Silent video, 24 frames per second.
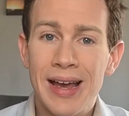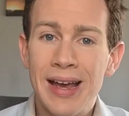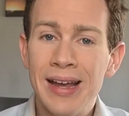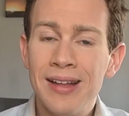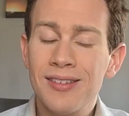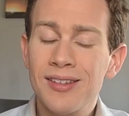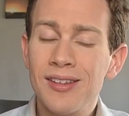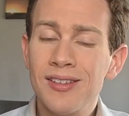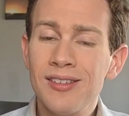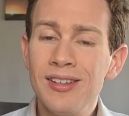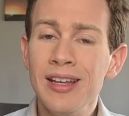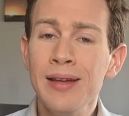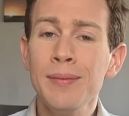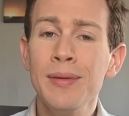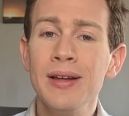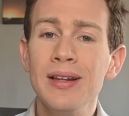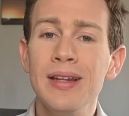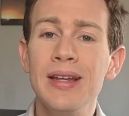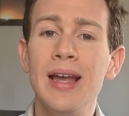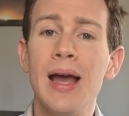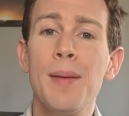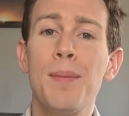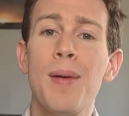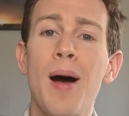It's a
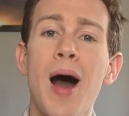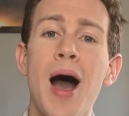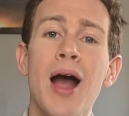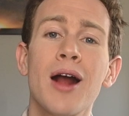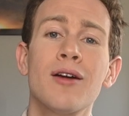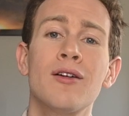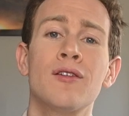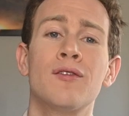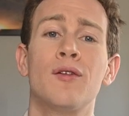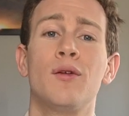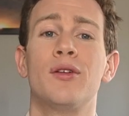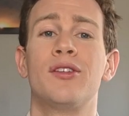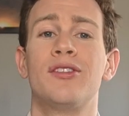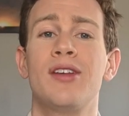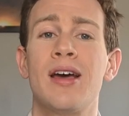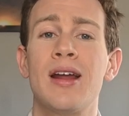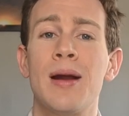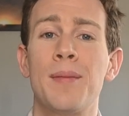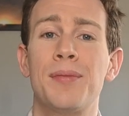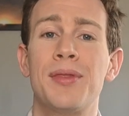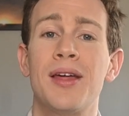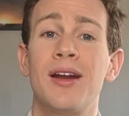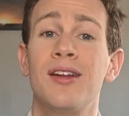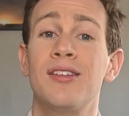seemingly apocryphal
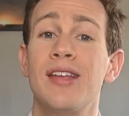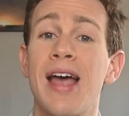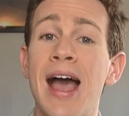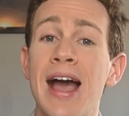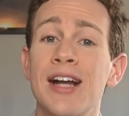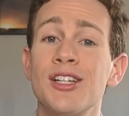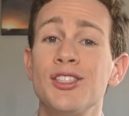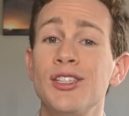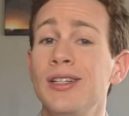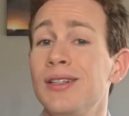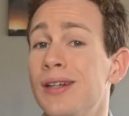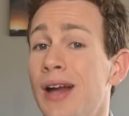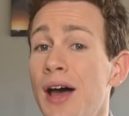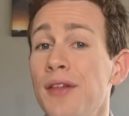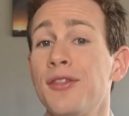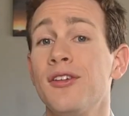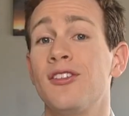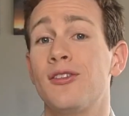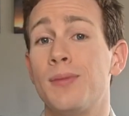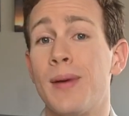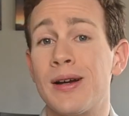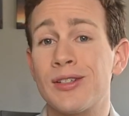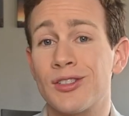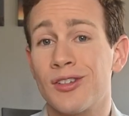setup that is actually
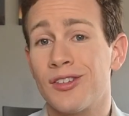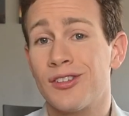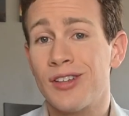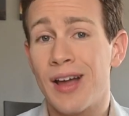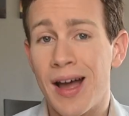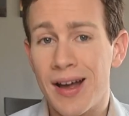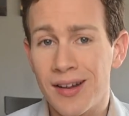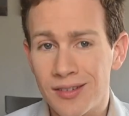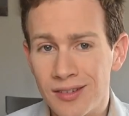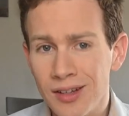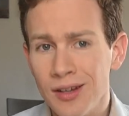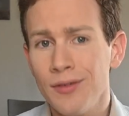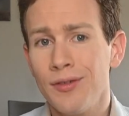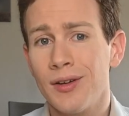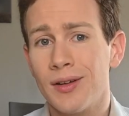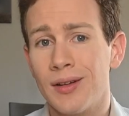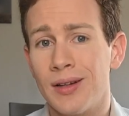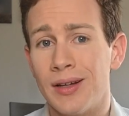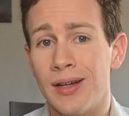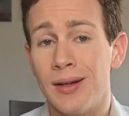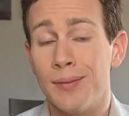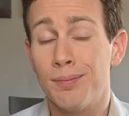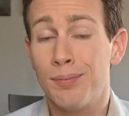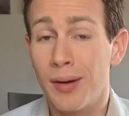nothing special
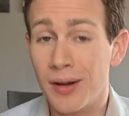scientifically,